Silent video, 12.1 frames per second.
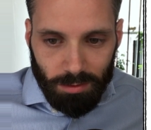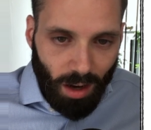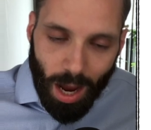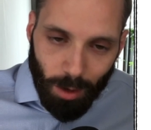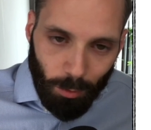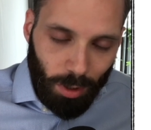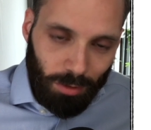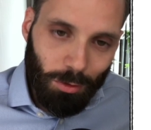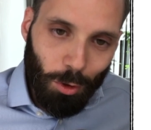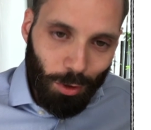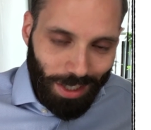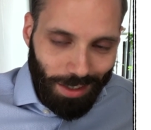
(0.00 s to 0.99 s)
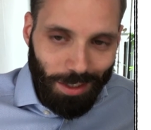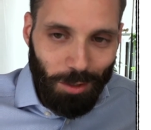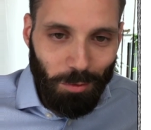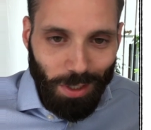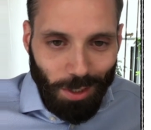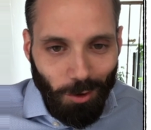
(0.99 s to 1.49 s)
Okay, here
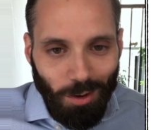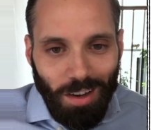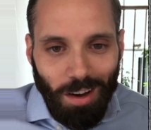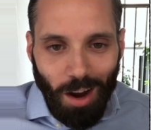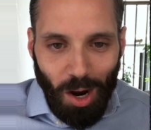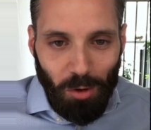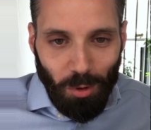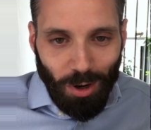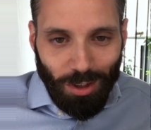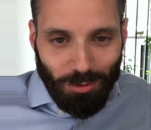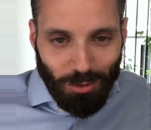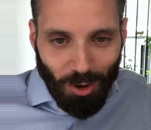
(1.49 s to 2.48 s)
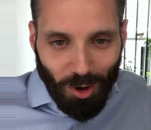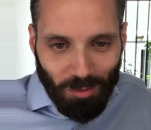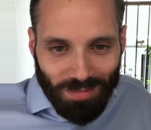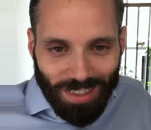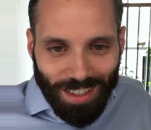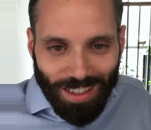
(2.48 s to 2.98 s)
we go. I worked
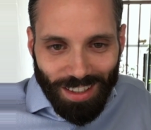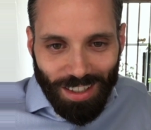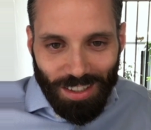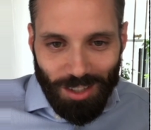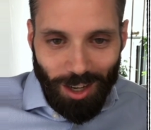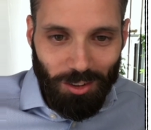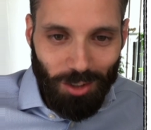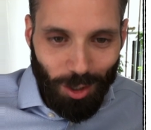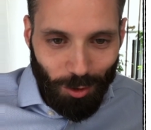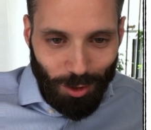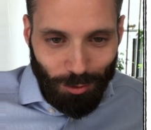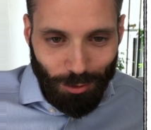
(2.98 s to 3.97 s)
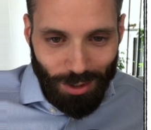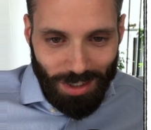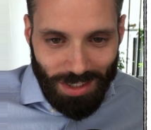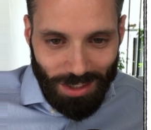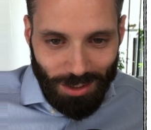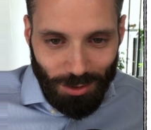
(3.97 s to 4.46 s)
from January
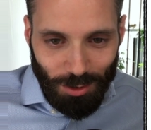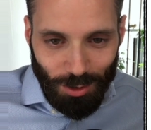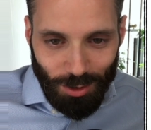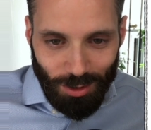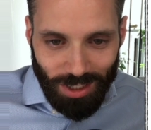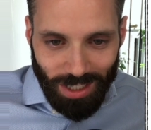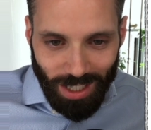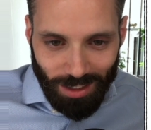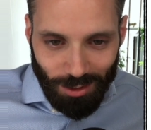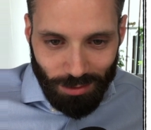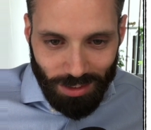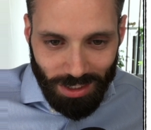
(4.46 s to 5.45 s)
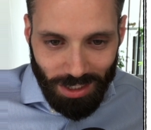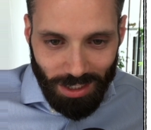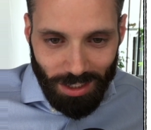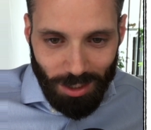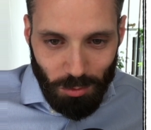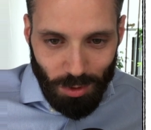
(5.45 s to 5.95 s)
1st to the end of the
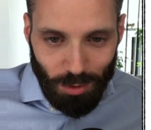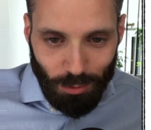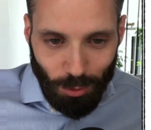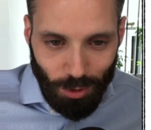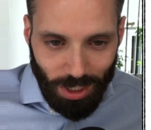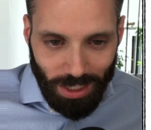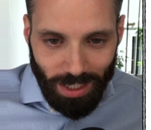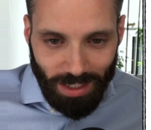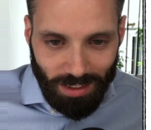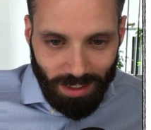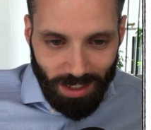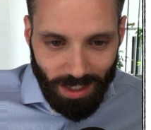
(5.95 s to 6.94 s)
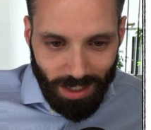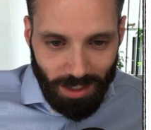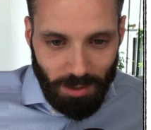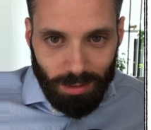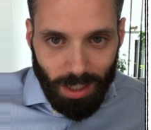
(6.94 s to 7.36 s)
year with 48k.